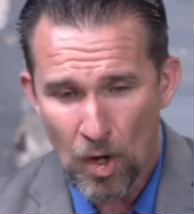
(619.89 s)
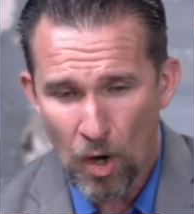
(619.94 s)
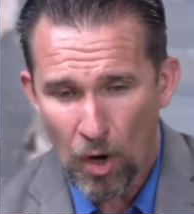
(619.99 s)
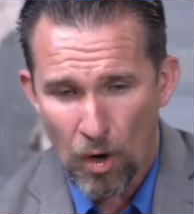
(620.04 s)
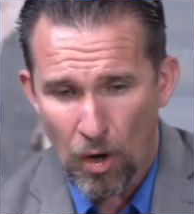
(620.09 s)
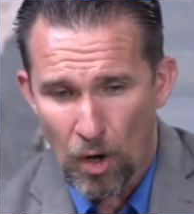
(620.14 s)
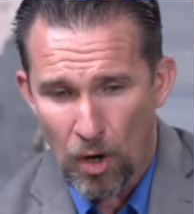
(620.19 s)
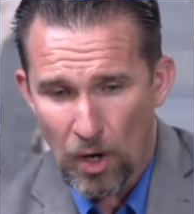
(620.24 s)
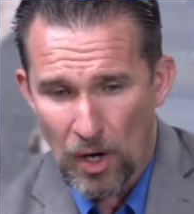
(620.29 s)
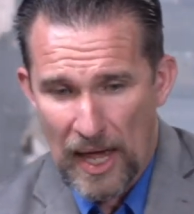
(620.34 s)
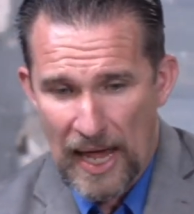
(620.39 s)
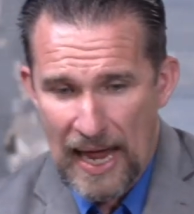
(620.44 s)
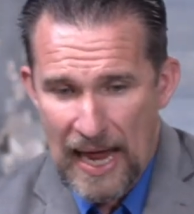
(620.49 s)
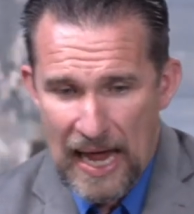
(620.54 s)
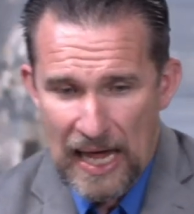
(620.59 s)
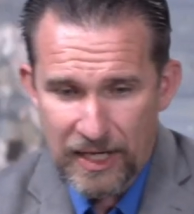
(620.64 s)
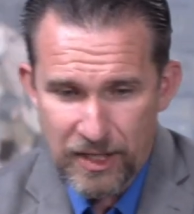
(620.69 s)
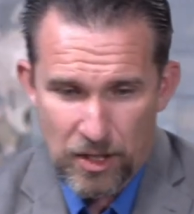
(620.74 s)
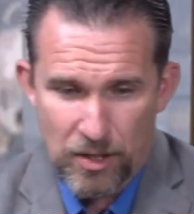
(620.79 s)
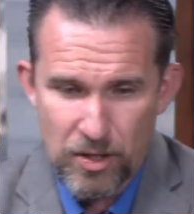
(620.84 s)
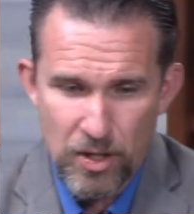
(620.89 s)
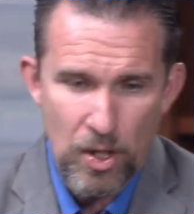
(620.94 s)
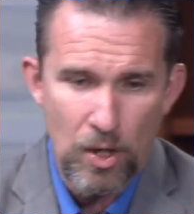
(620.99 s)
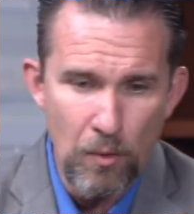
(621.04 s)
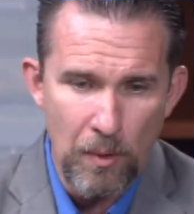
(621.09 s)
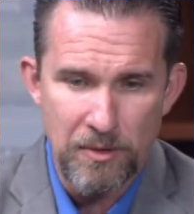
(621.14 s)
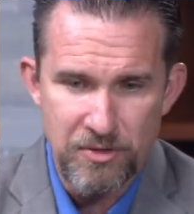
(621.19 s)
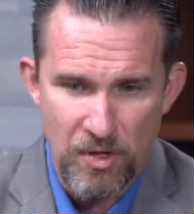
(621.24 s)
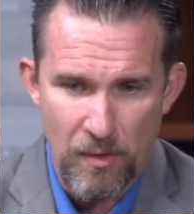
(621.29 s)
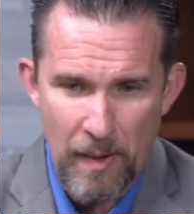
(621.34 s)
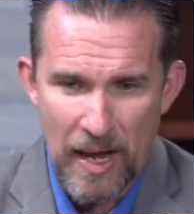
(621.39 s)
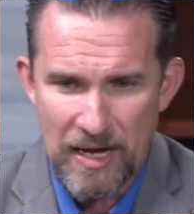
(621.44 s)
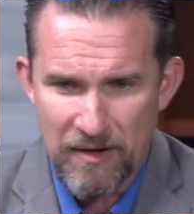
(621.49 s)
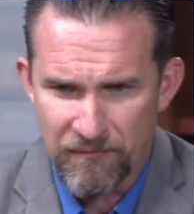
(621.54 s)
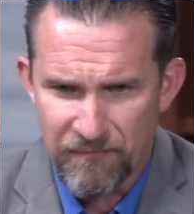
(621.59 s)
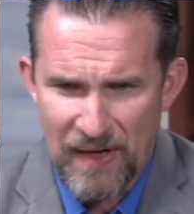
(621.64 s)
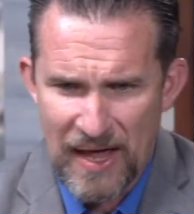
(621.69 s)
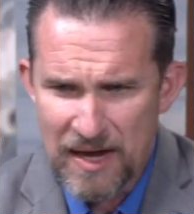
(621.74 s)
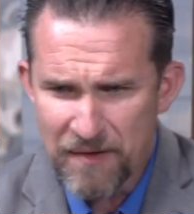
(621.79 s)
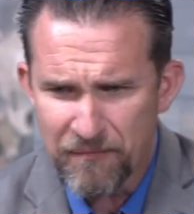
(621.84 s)
All I had to do was remain
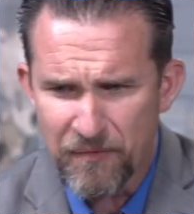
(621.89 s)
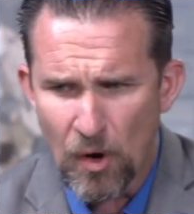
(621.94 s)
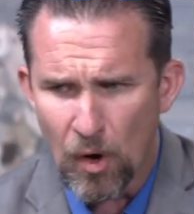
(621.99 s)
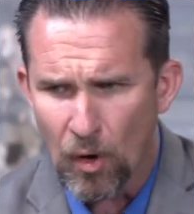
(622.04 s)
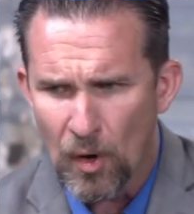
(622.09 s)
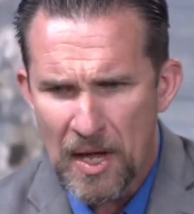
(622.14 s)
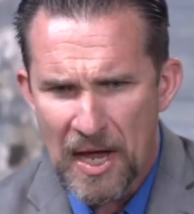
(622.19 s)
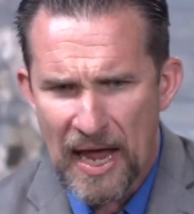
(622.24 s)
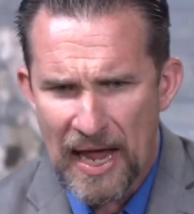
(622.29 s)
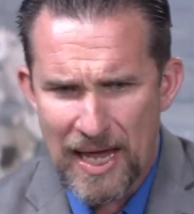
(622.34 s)
faithful.